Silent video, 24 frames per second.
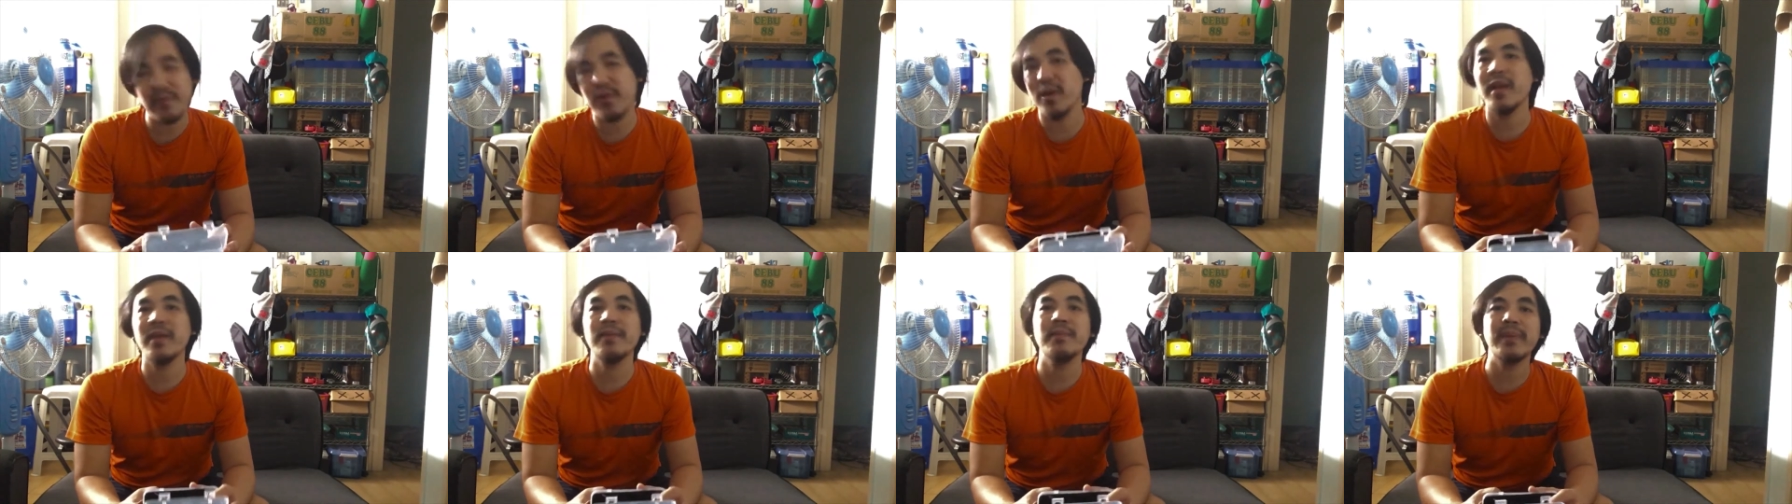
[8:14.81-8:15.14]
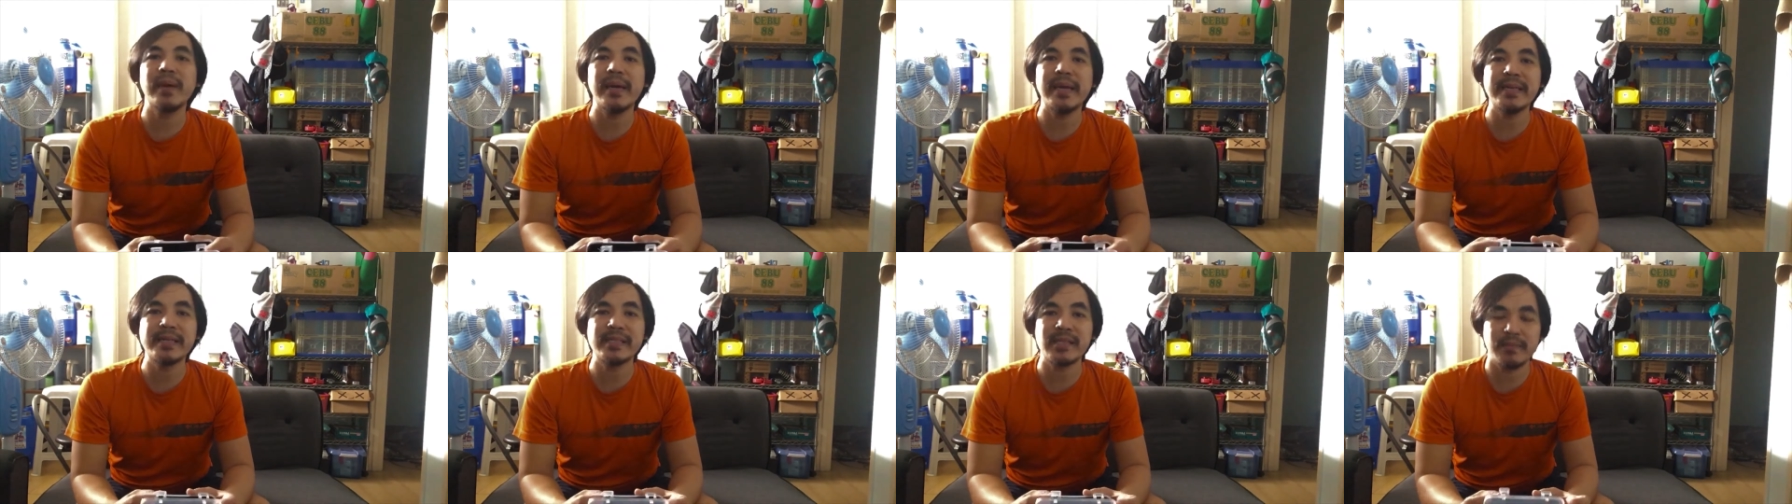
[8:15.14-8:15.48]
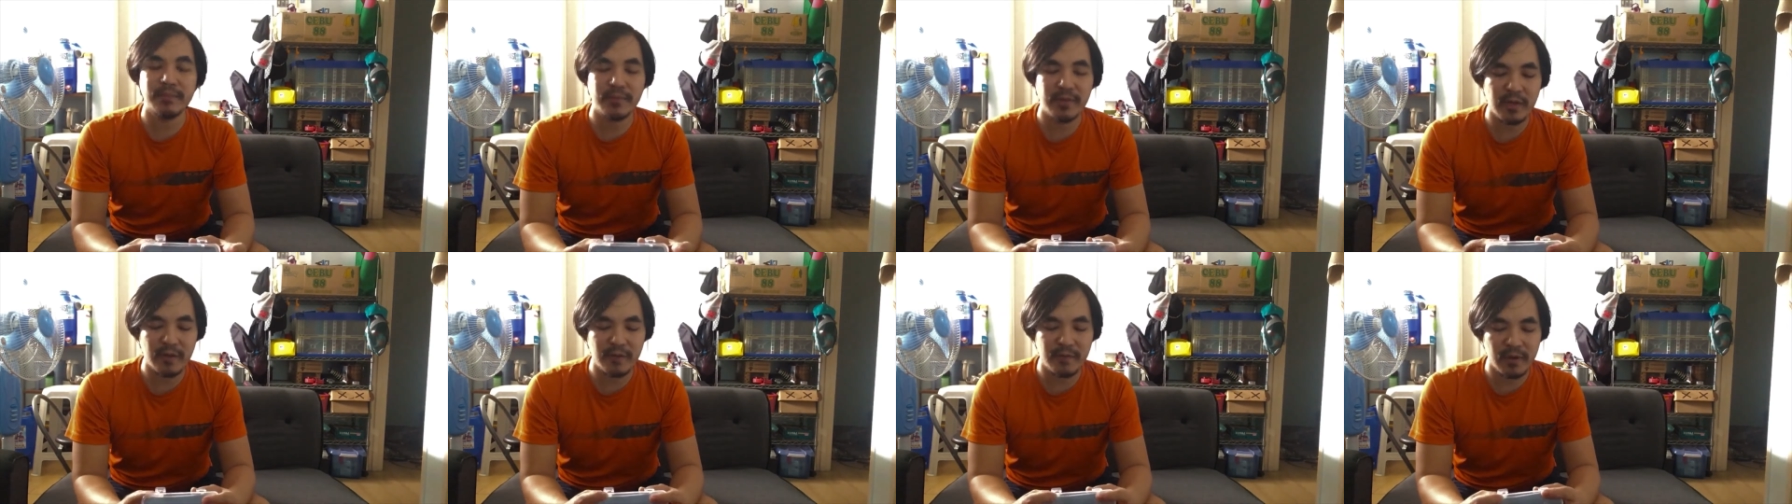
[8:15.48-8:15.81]
I buy
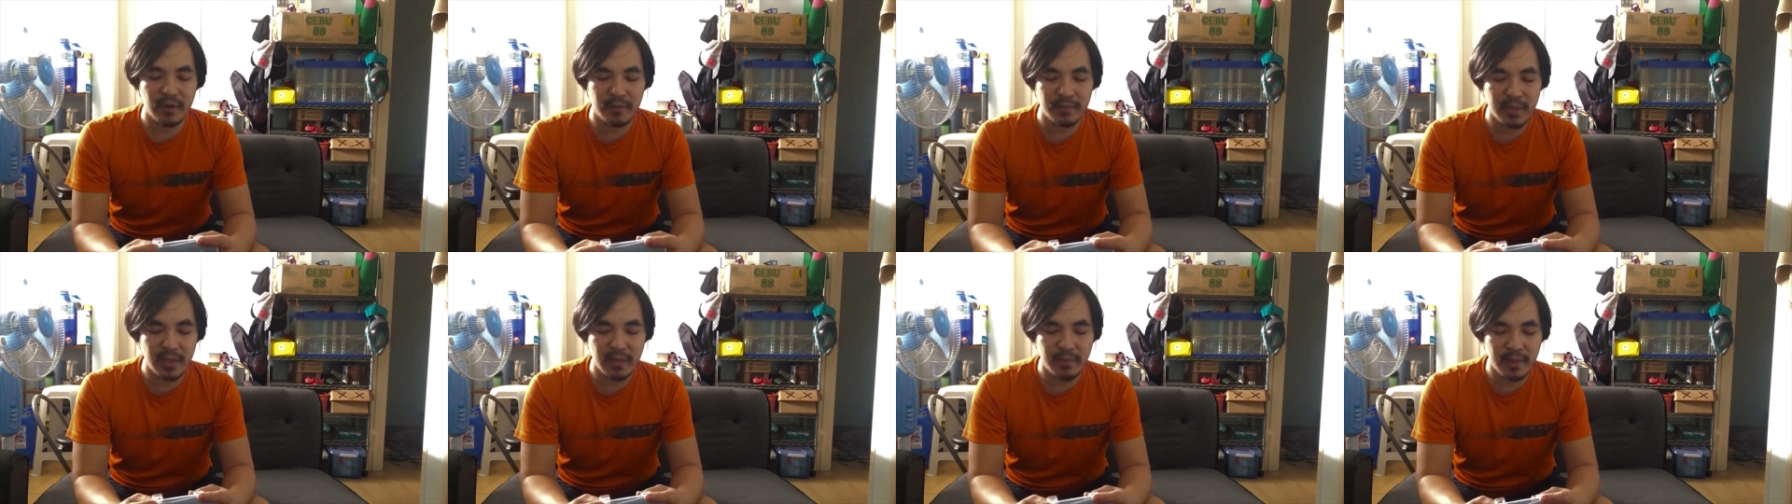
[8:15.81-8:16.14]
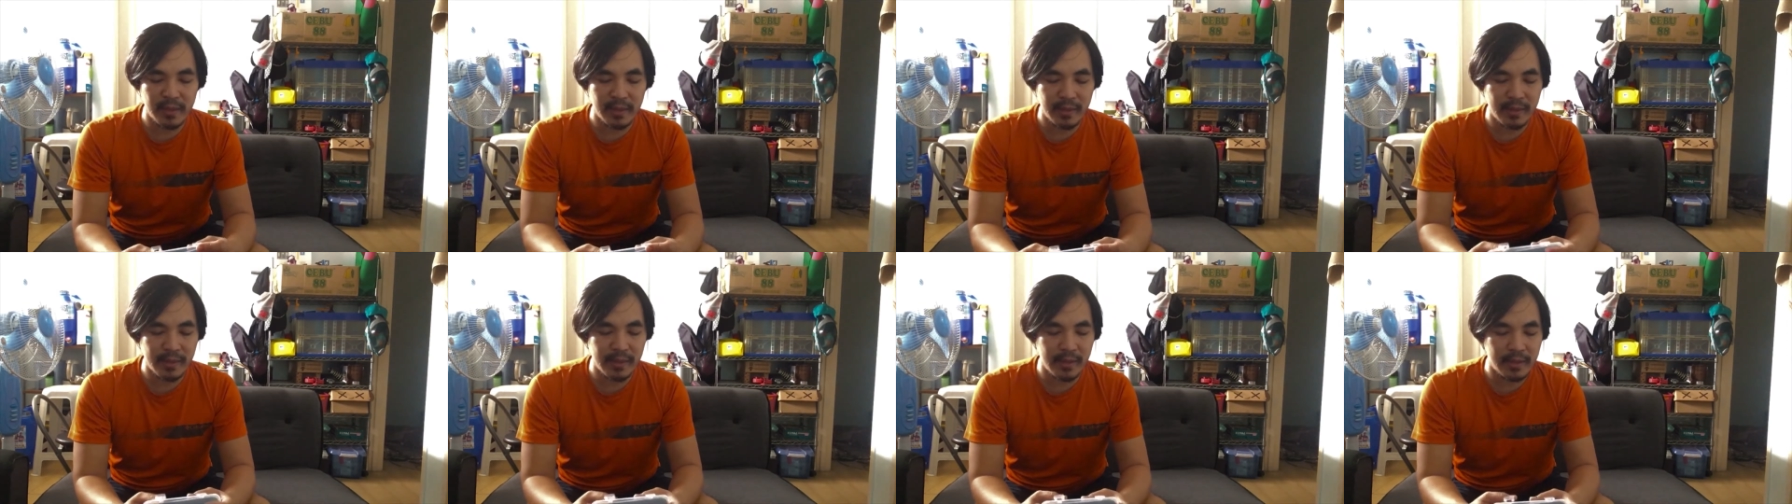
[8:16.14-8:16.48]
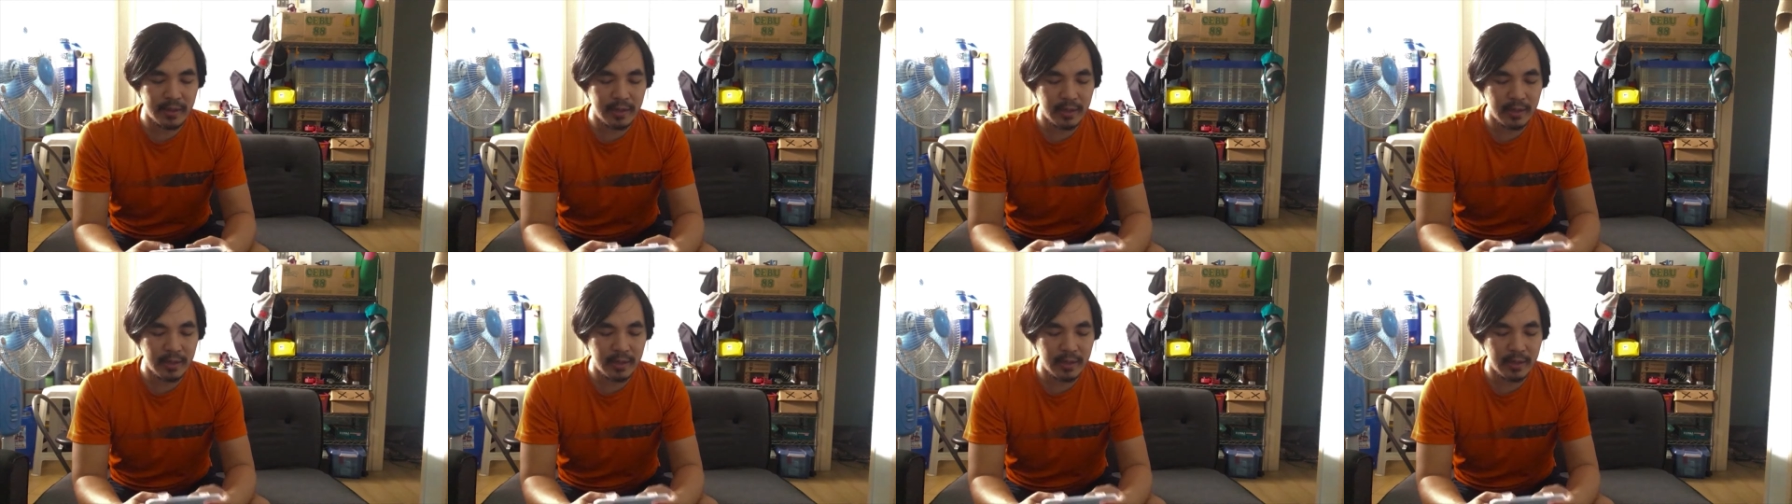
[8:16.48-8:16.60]
something from them, and then